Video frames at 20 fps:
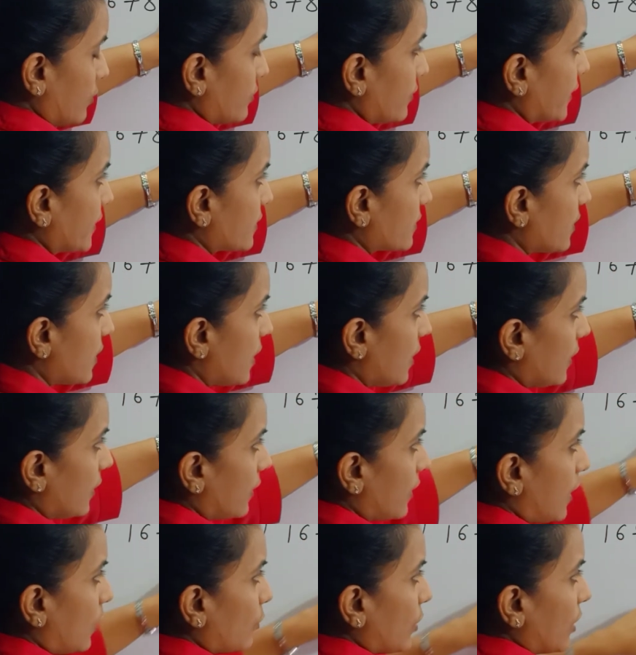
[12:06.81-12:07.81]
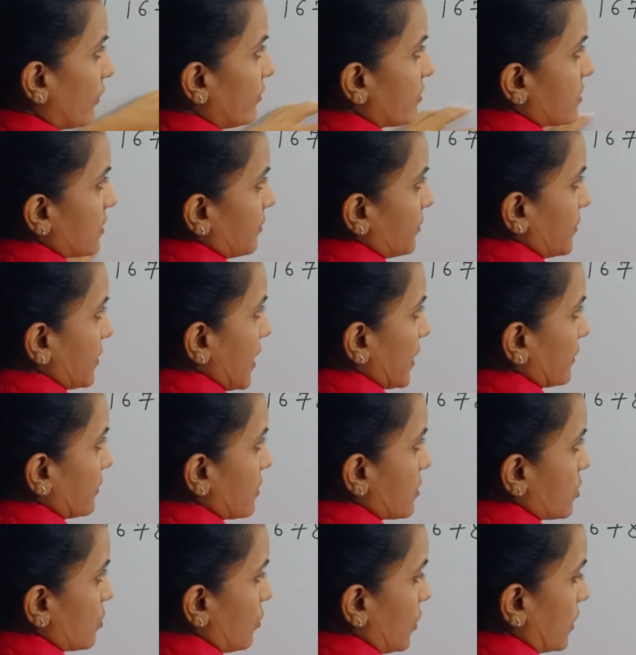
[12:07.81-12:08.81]
Alright. Now I will
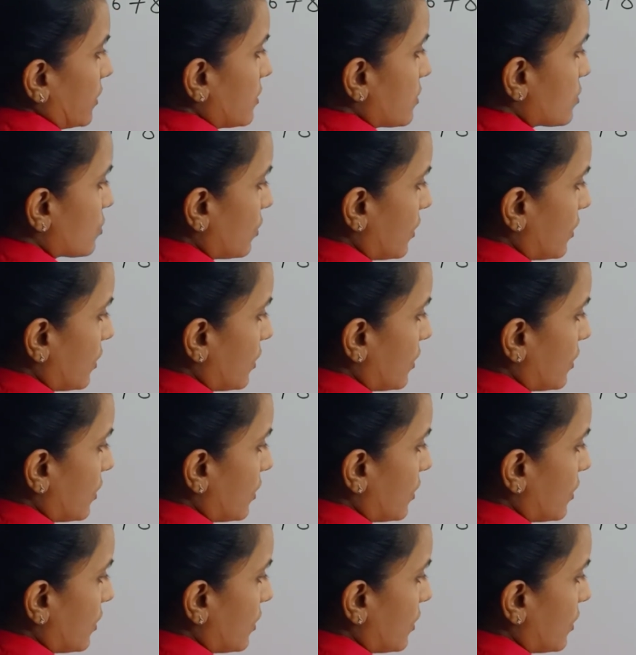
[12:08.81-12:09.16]
subtract this one.